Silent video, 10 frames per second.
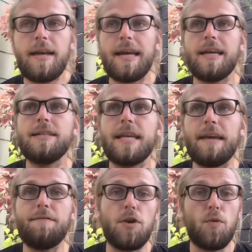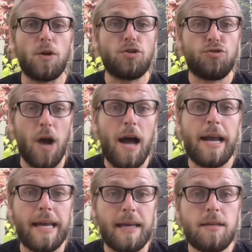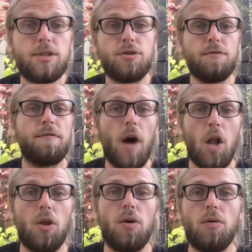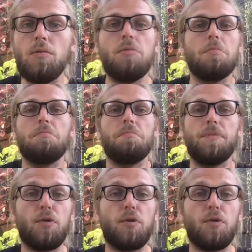is if you were trying to follow the